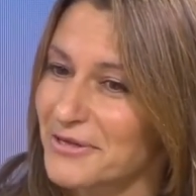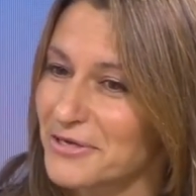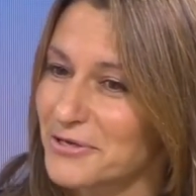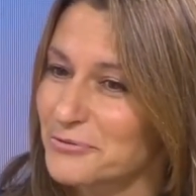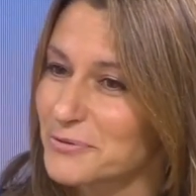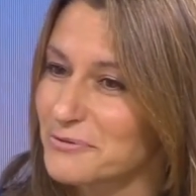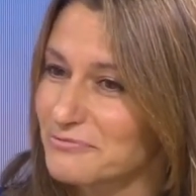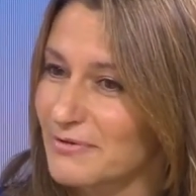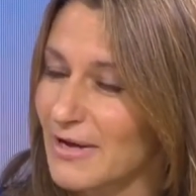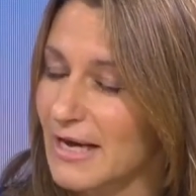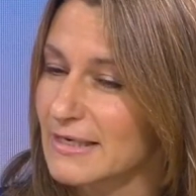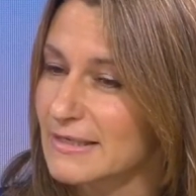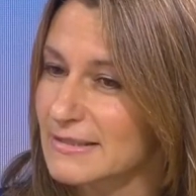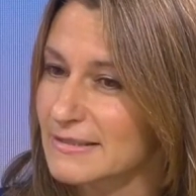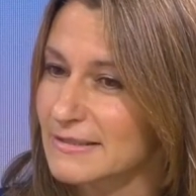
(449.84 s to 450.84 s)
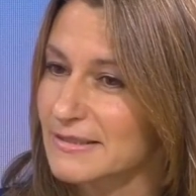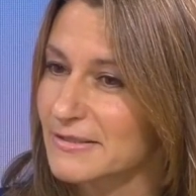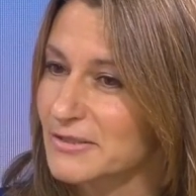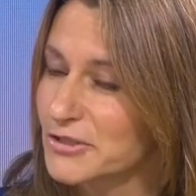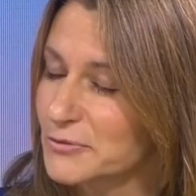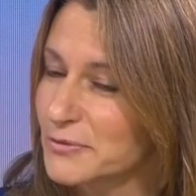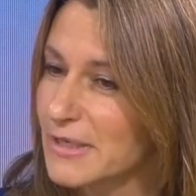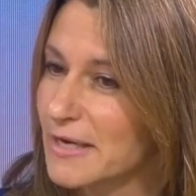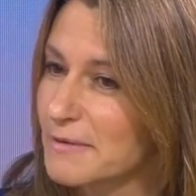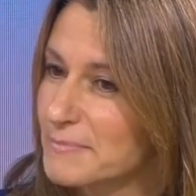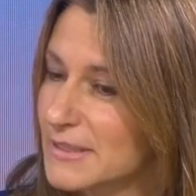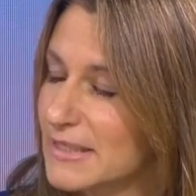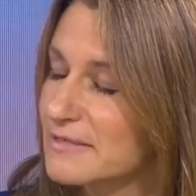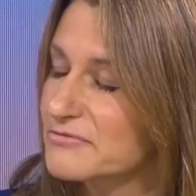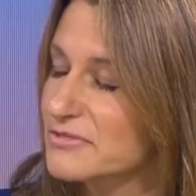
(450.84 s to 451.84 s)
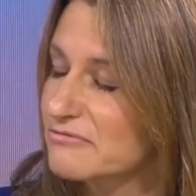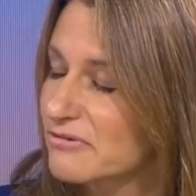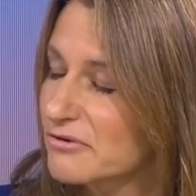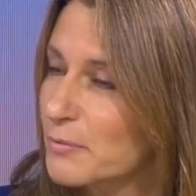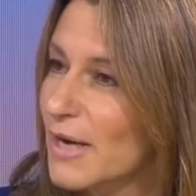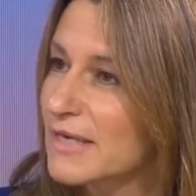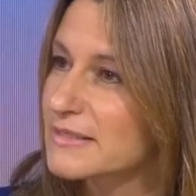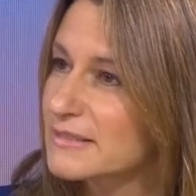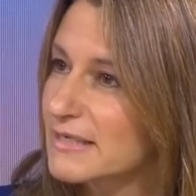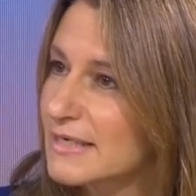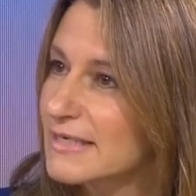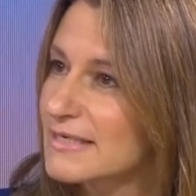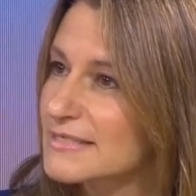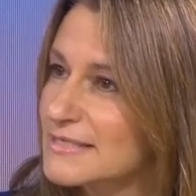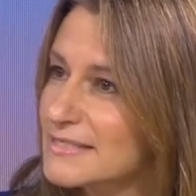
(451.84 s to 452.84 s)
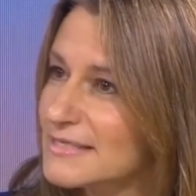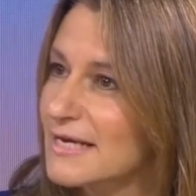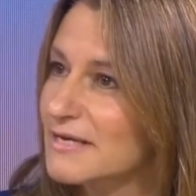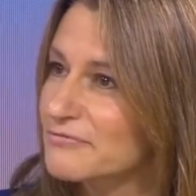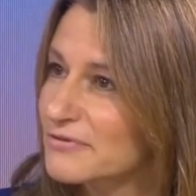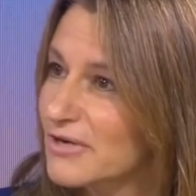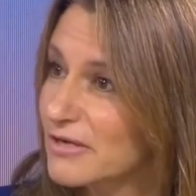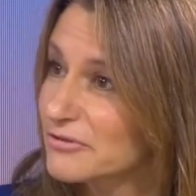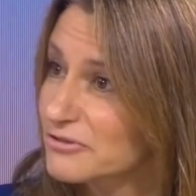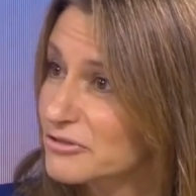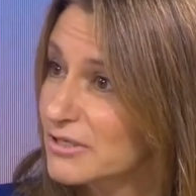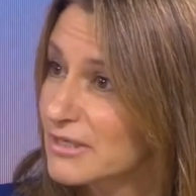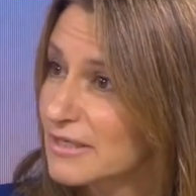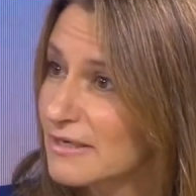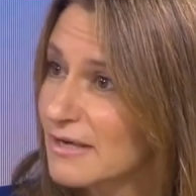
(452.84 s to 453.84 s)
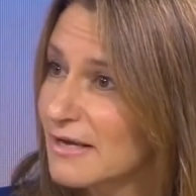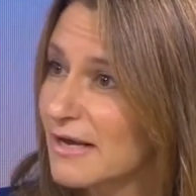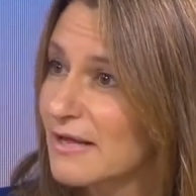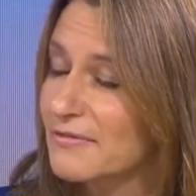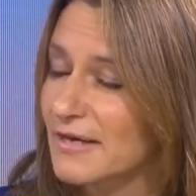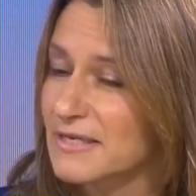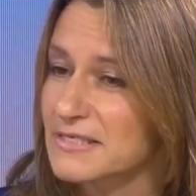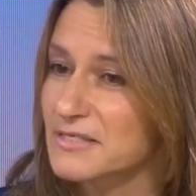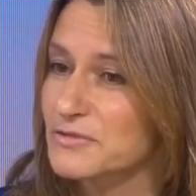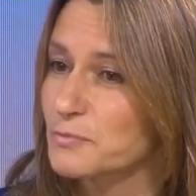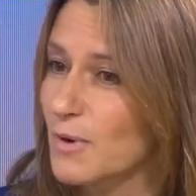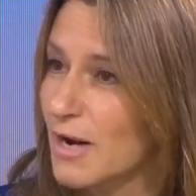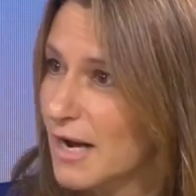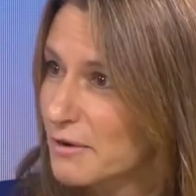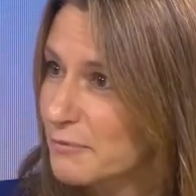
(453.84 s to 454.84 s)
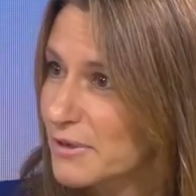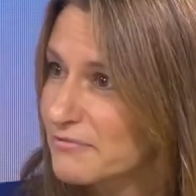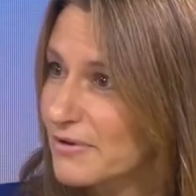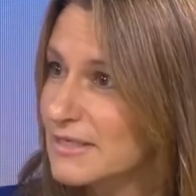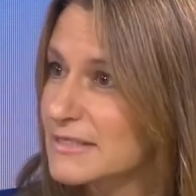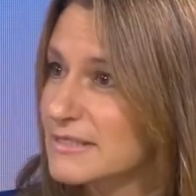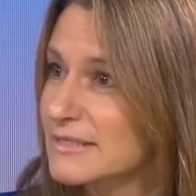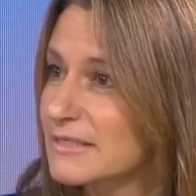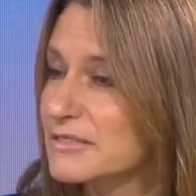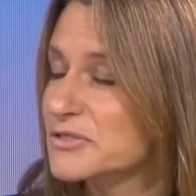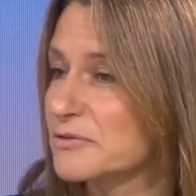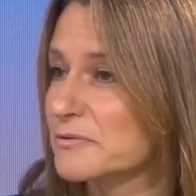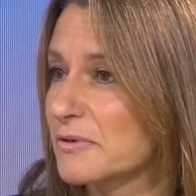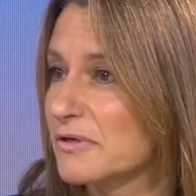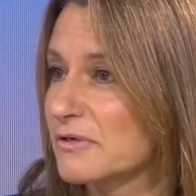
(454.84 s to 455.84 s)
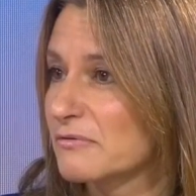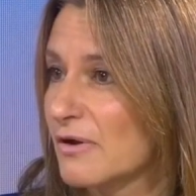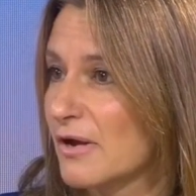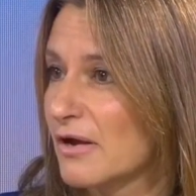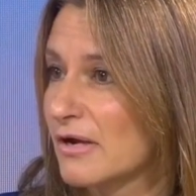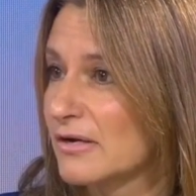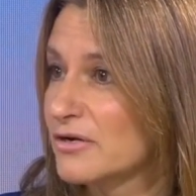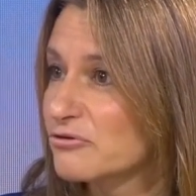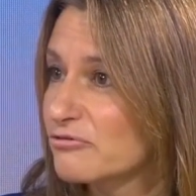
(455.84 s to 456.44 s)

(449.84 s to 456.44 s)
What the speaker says: think you will find that the UK believes that Rwanda is a safe country. That is why we've entered into an agreement.